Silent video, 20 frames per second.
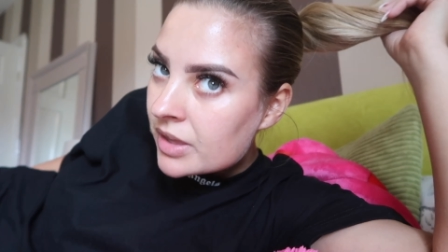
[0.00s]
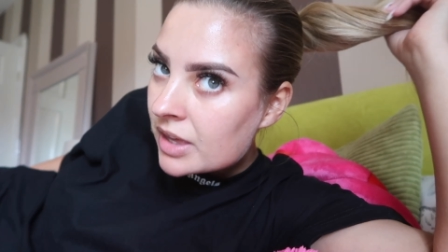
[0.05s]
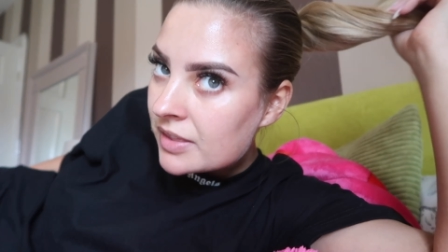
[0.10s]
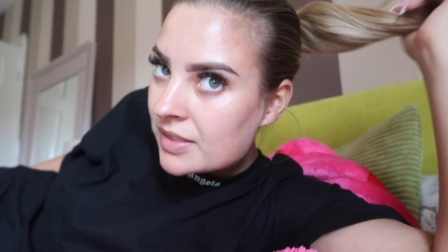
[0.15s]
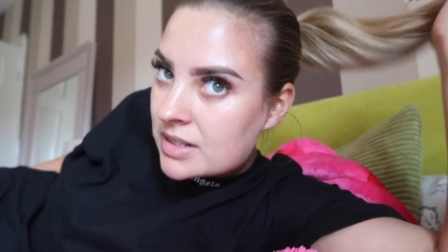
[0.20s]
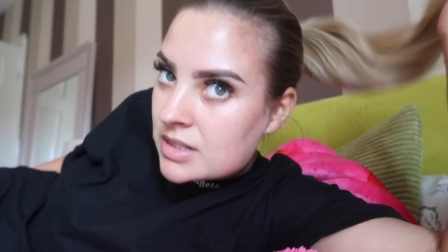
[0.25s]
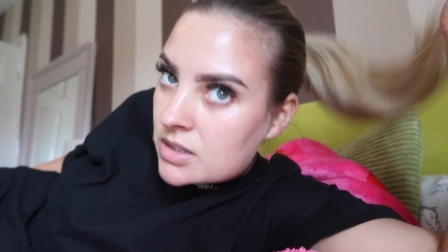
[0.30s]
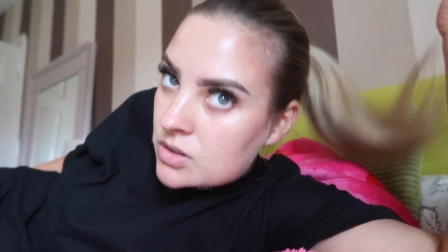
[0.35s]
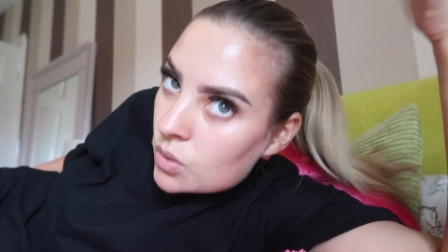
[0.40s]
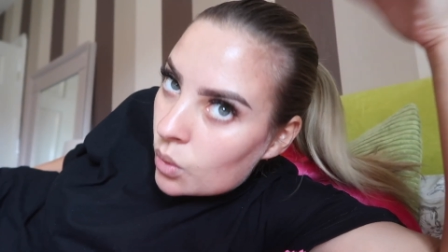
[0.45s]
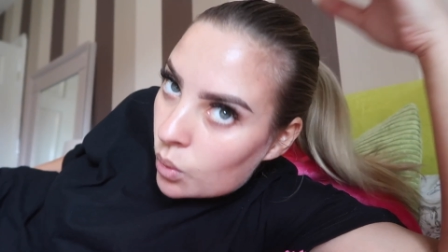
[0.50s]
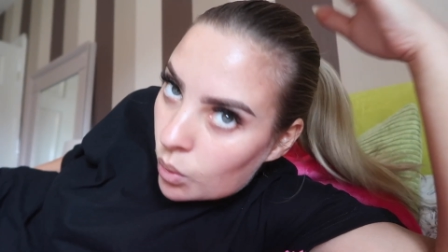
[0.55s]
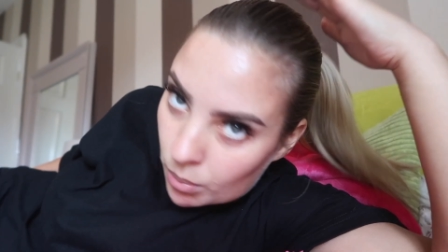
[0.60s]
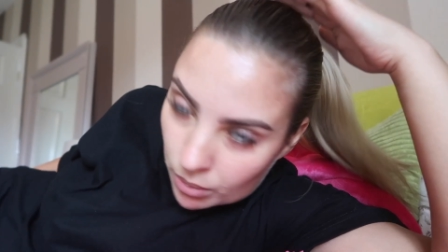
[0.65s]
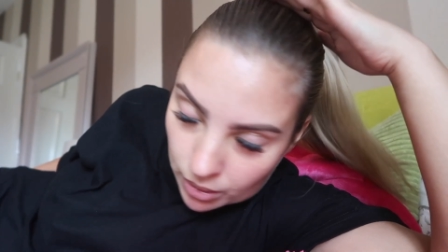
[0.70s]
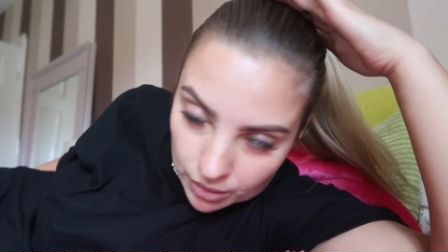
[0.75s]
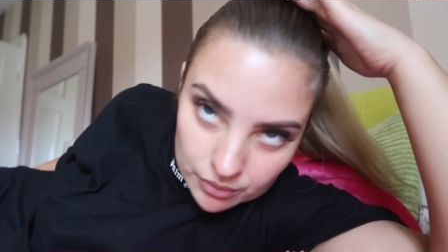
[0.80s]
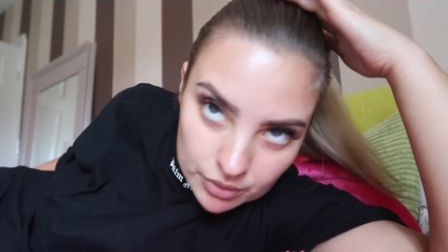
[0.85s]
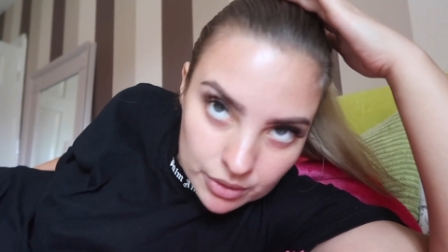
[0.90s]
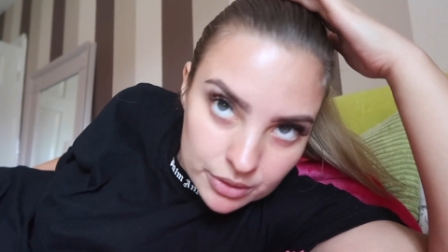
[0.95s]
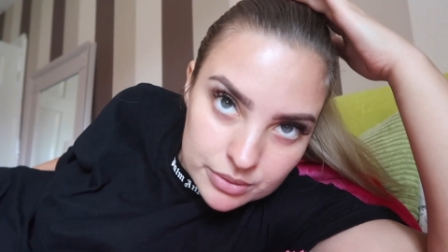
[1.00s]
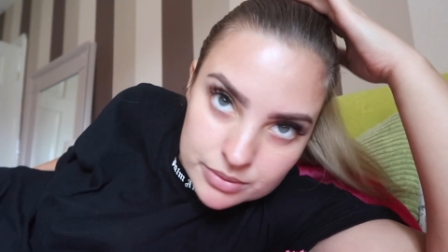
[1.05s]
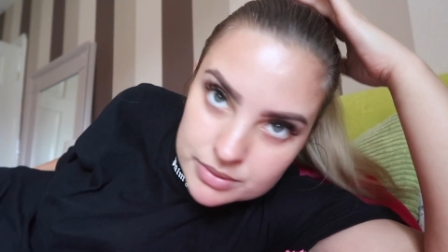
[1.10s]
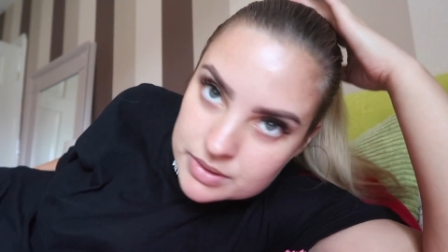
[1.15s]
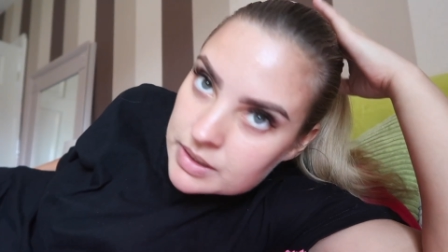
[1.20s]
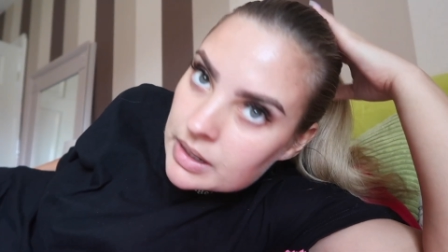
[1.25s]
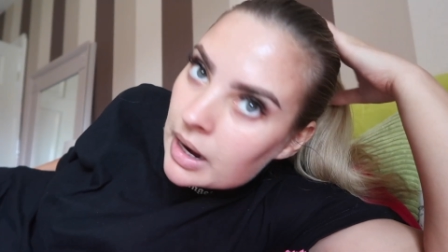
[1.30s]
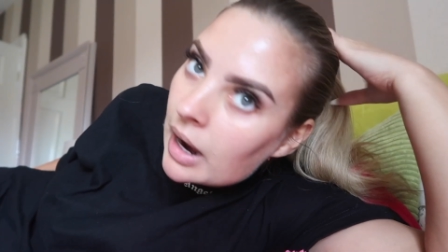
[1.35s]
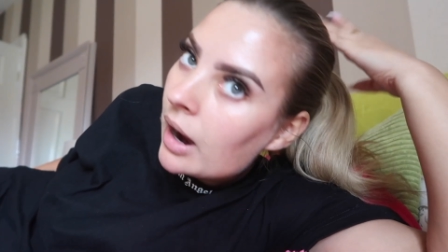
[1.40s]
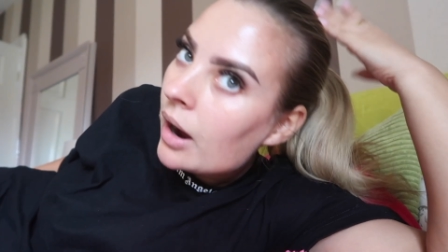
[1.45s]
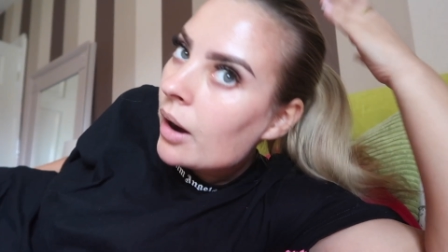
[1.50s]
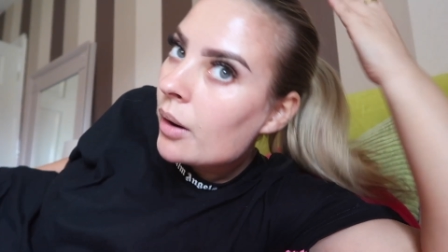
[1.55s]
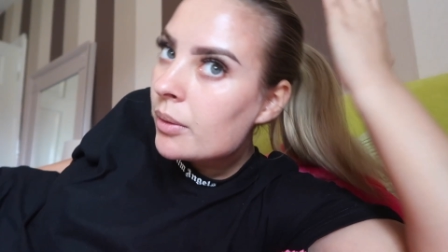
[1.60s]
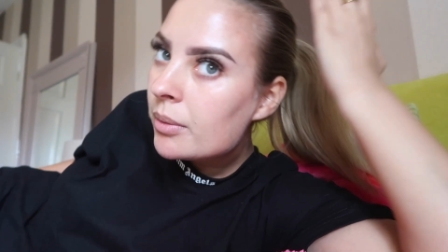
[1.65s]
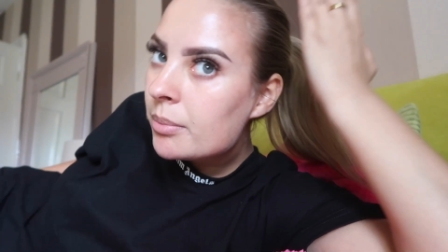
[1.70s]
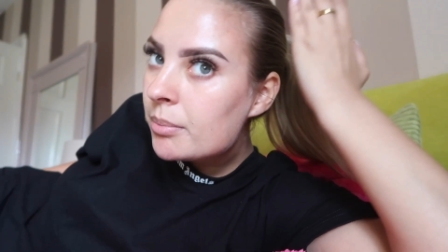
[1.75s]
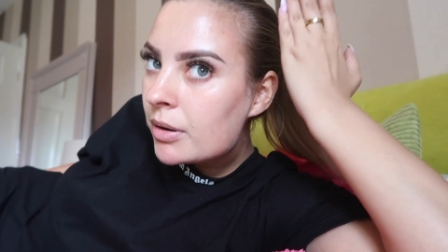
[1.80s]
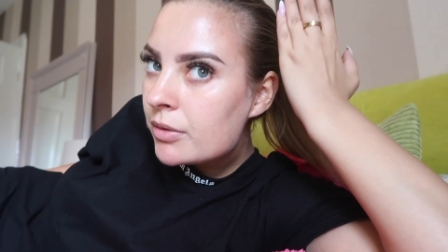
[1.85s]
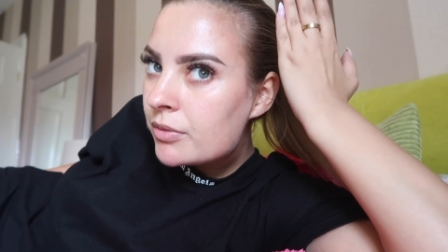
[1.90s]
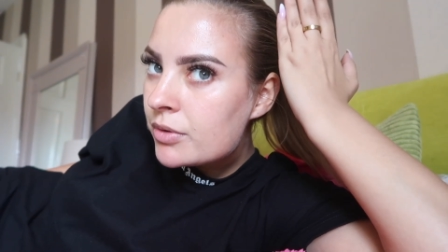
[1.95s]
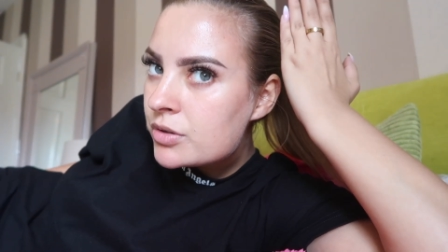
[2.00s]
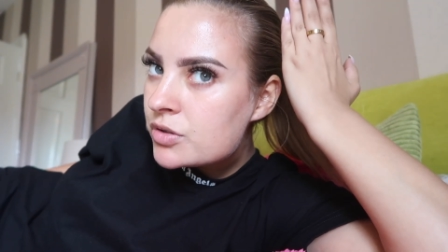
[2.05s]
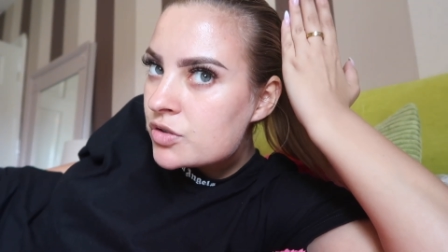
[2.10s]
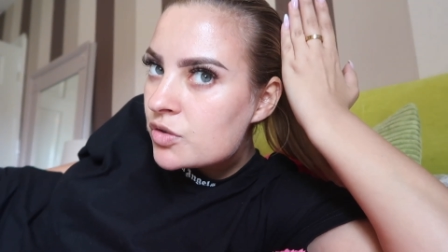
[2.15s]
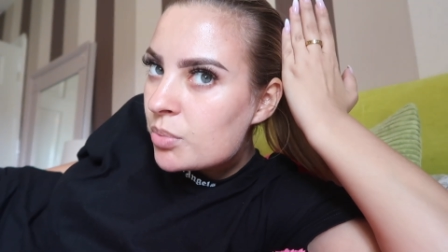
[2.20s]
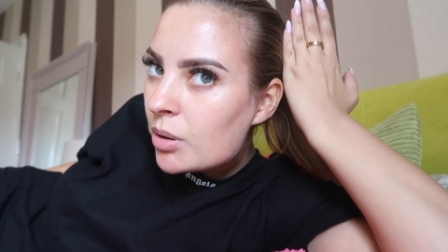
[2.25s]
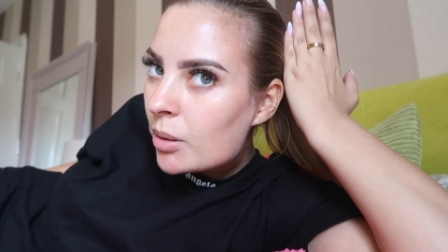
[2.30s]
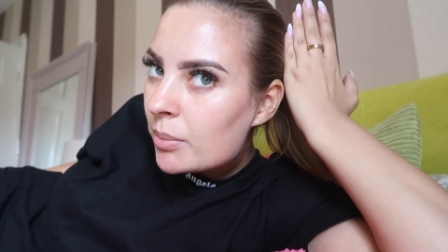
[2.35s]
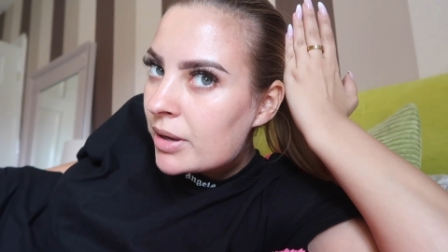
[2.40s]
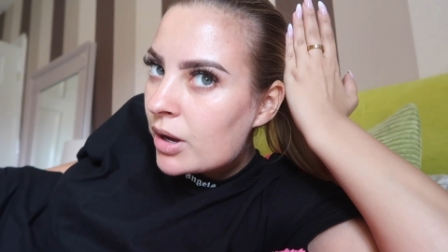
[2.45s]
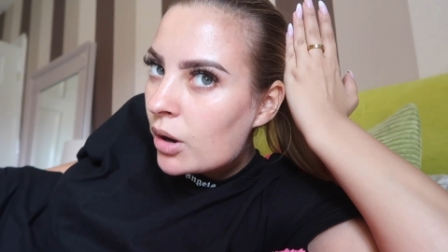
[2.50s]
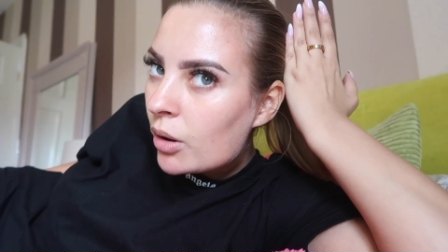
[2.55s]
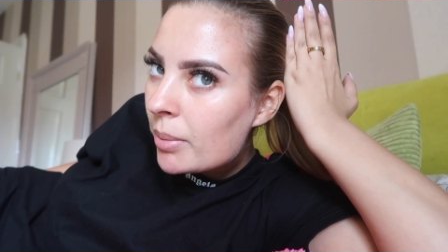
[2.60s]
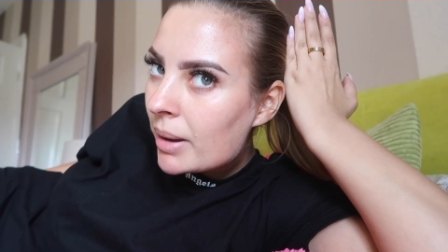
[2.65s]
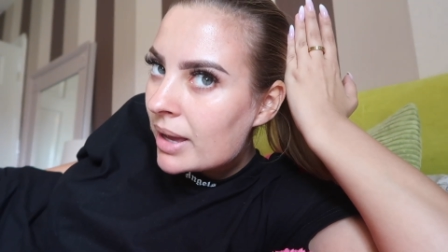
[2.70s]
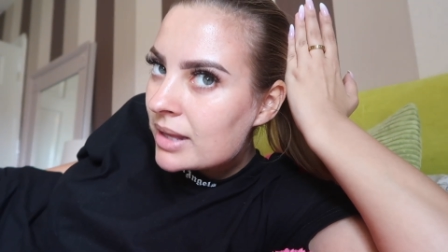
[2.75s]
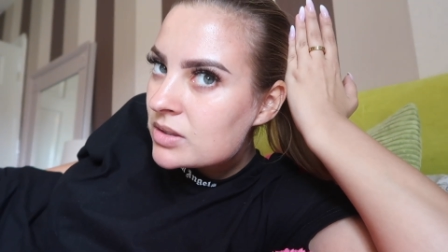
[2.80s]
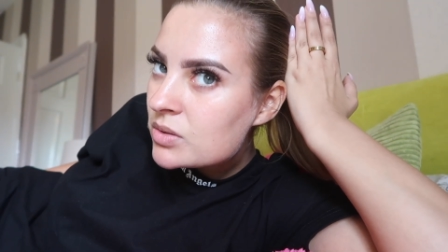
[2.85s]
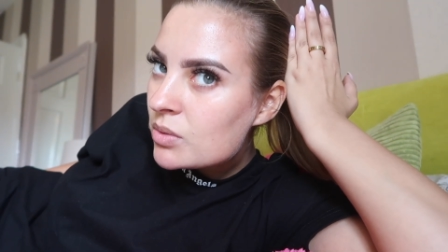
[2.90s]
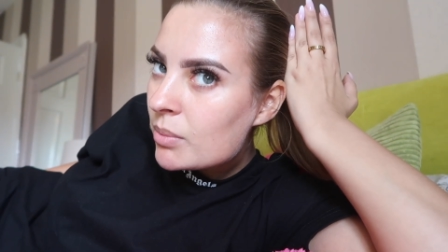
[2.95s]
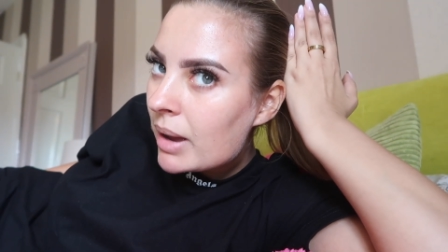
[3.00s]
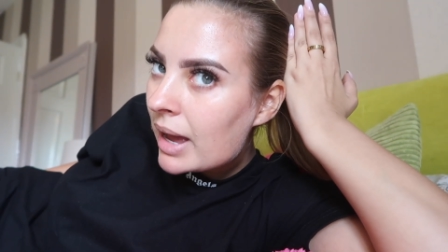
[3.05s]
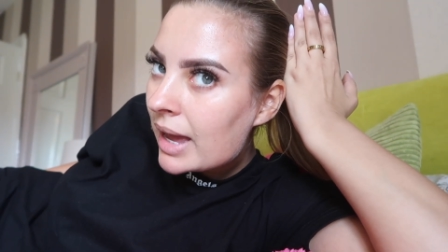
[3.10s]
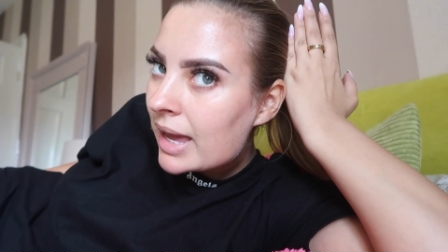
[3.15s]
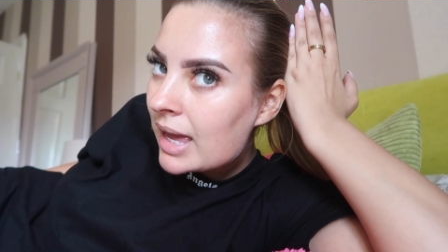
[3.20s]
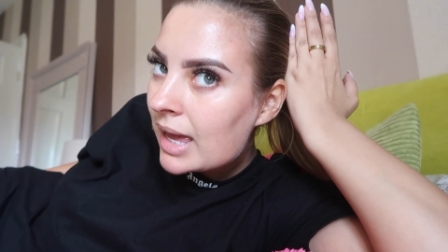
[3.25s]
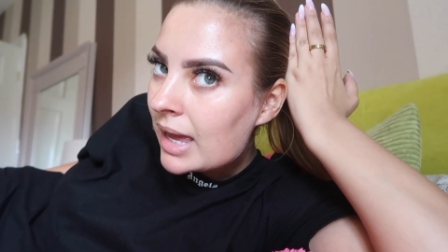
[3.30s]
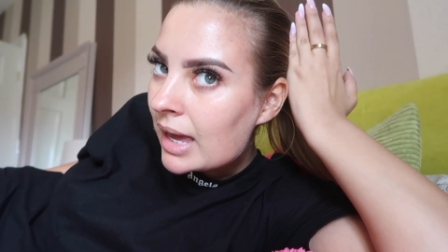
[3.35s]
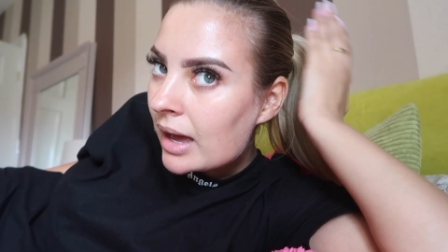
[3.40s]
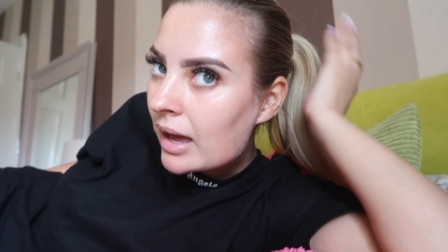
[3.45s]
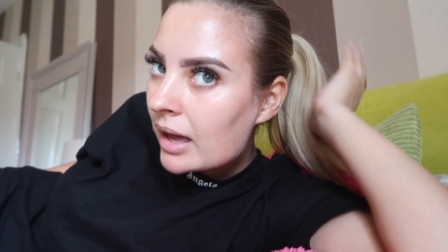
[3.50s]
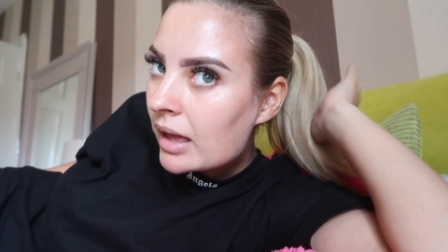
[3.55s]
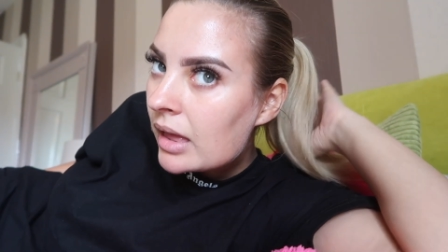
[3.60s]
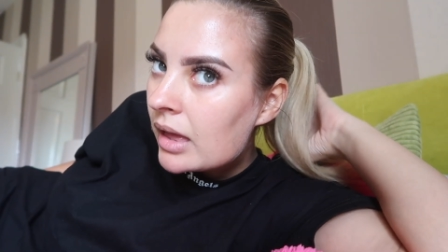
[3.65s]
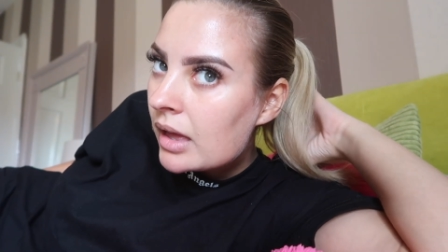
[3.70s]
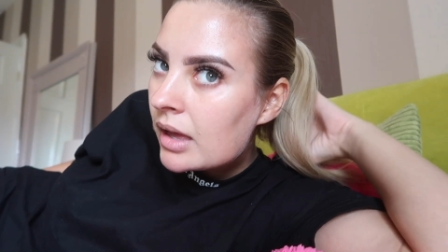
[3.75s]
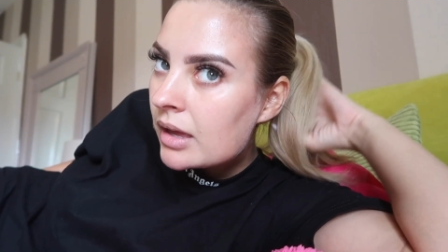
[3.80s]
This is all my roots now. My roots will probably go back to about here.